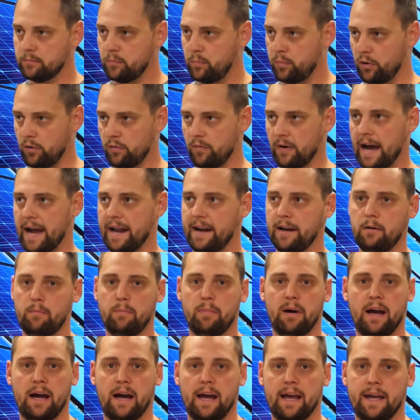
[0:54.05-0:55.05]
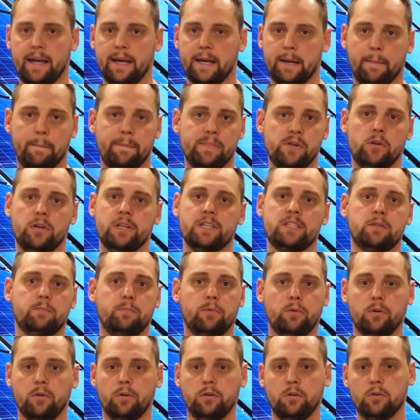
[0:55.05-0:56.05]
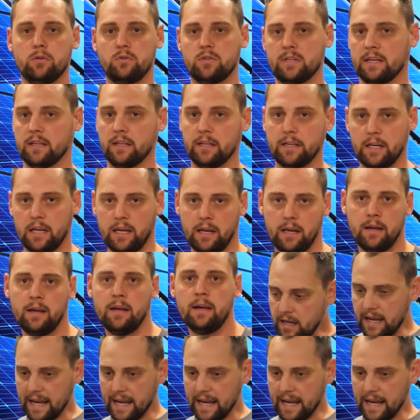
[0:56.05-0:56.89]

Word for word: provided by a municipal utility.